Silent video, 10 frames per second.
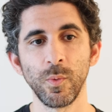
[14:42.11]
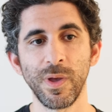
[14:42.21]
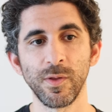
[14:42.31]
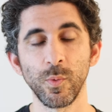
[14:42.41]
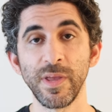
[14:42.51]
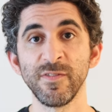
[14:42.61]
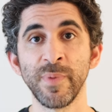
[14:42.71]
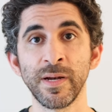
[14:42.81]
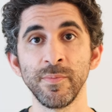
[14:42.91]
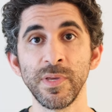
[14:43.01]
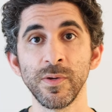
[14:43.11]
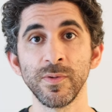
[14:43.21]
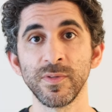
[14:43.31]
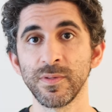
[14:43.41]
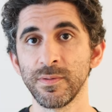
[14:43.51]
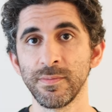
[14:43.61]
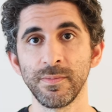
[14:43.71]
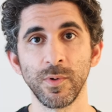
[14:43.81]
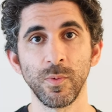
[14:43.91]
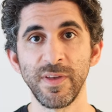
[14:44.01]
whether we've been abused
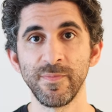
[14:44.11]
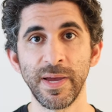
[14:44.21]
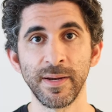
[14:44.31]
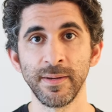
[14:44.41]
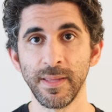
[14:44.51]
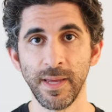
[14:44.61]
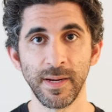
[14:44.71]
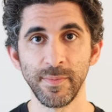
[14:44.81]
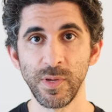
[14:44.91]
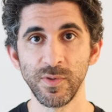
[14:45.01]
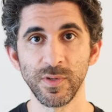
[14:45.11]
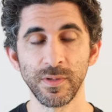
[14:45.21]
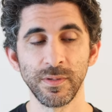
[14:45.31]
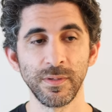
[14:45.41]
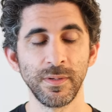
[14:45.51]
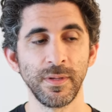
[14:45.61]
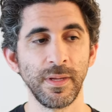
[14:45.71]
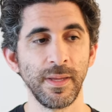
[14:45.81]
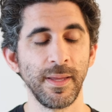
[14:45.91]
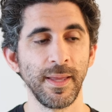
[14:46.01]
or we've been an abuser
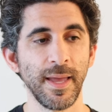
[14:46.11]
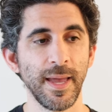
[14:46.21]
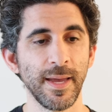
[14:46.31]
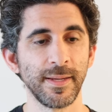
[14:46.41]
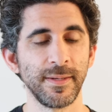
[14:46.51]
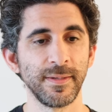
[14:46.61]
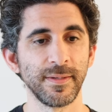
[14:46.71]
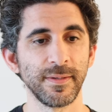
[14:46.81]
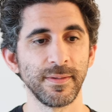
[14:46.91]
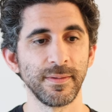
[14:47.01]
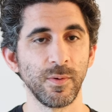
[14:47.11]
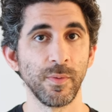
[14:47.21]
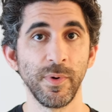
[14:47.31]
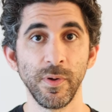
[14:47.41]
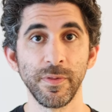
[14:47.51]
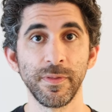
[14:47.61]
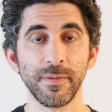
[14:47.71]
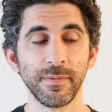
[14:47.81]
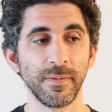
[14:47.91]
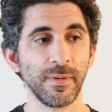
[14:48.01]
and or both
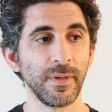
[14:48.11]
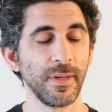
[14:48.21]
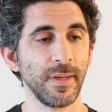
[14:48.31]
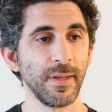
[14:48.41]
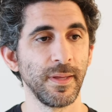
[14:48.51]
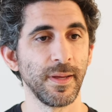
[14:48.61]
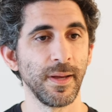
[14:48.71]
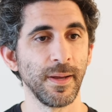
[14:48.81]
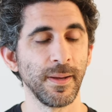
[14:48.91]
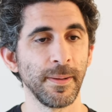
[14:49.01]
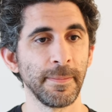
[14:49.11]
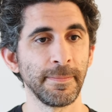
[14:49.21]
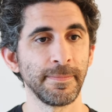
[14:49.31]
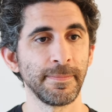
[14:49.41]
um,